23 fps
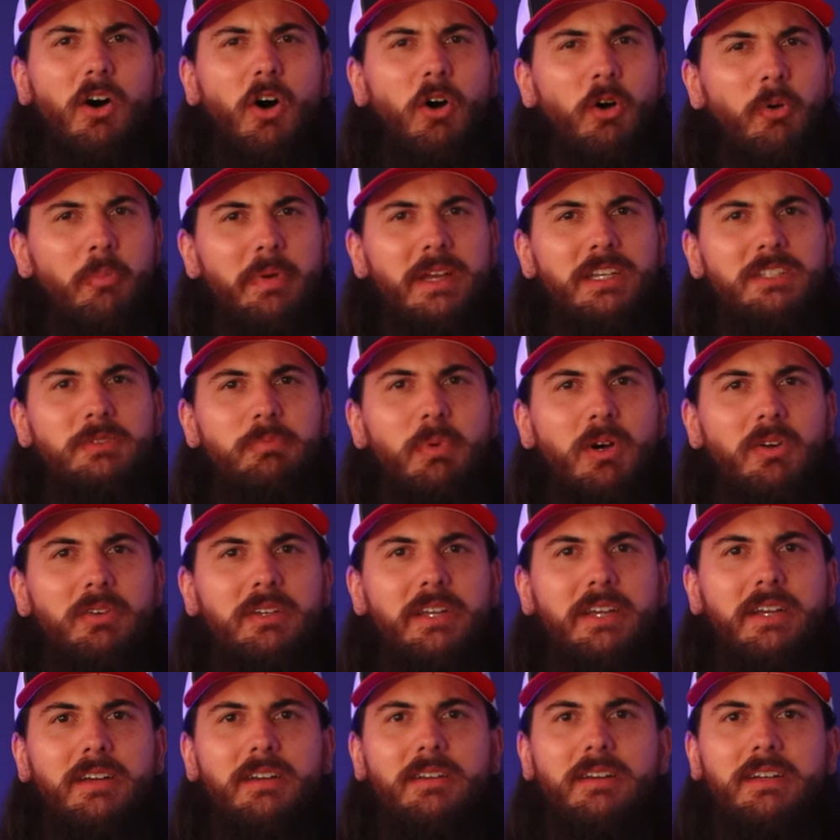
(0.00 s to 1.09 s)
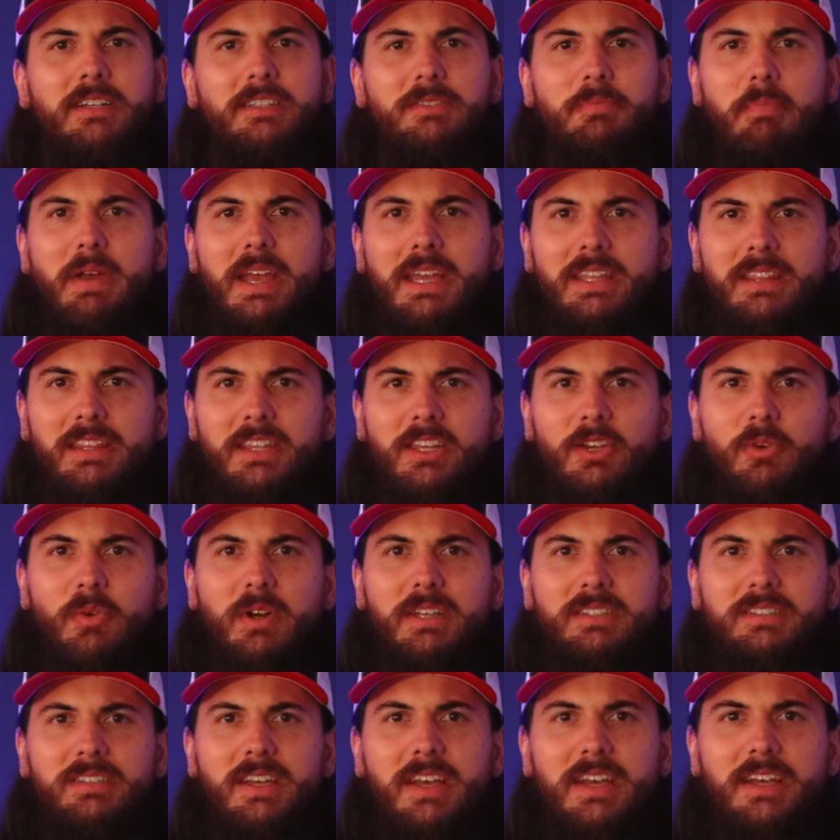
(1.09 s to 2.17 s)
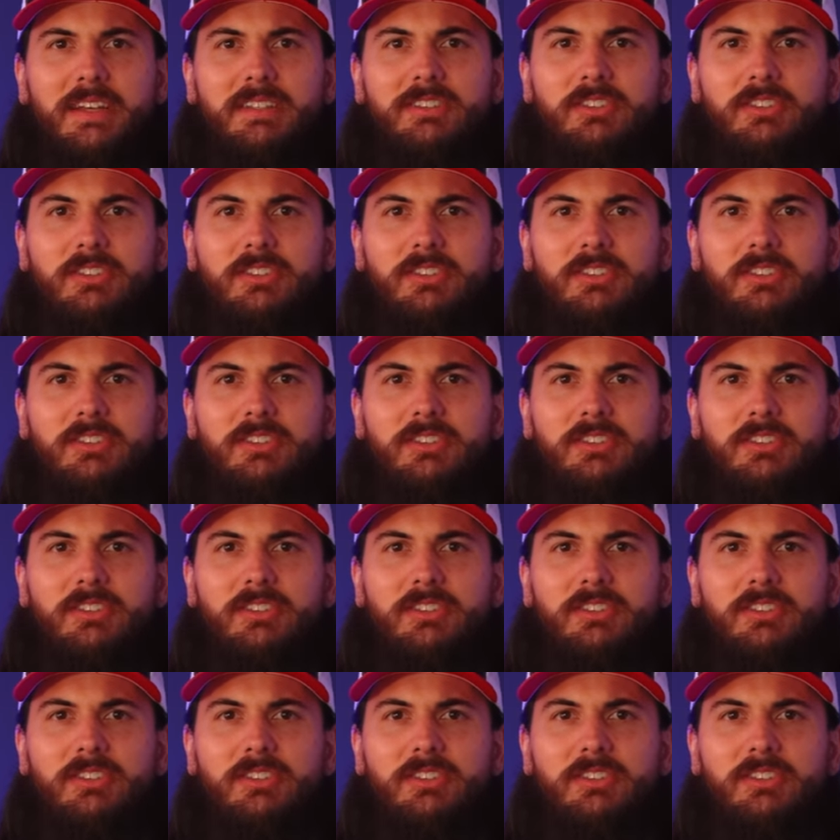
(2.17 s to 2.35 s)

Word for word: all baseball gear is made in the USA.